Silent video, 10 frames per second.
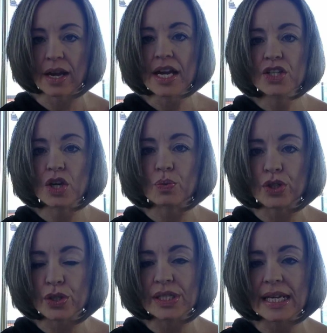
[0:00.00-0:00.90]
to
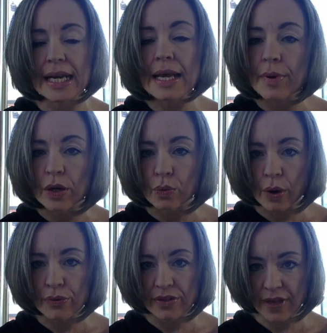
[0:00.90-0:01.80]
reduce and inhibit
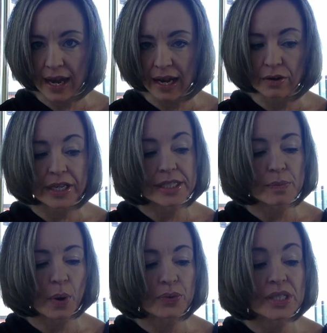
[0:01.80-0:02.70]
growth in that area.
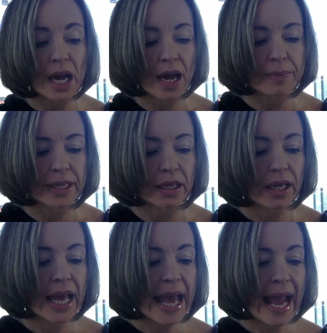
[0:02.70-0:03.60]
So both Thyme
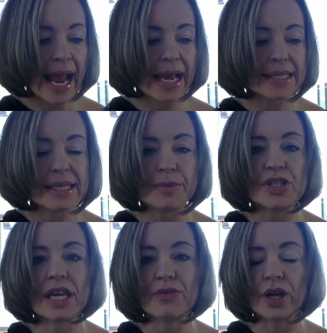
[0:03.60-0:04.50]
and Summer
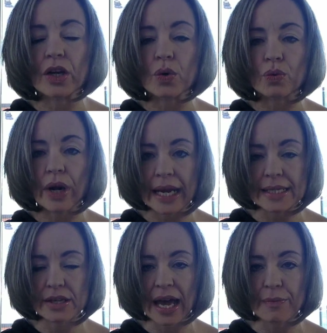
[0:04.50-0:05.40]
Savory are
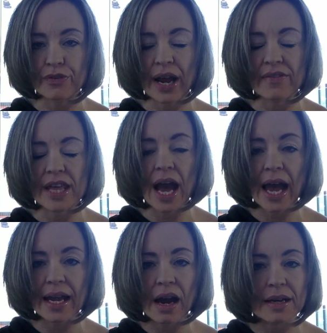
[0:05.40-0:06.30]
great for having that
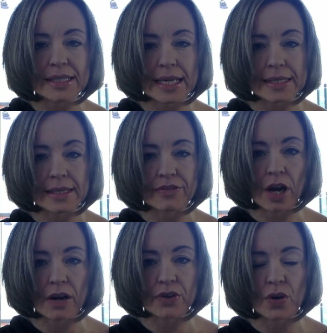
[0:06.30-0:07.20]
high content of
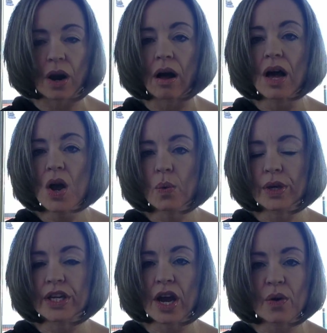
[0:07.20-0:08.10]
carvacrol.
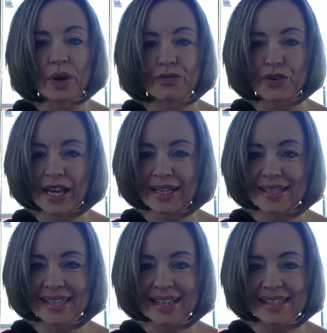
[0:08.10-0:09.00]
We know what
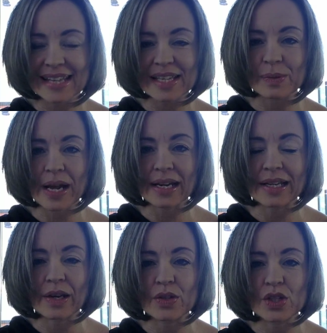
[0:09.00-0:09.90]
Frankincense does. We're not
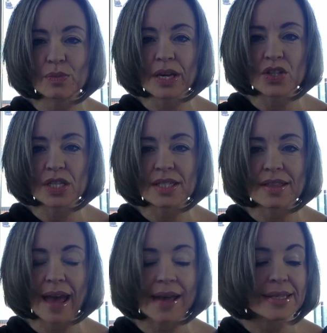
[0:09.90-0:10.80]
going to go too much into that,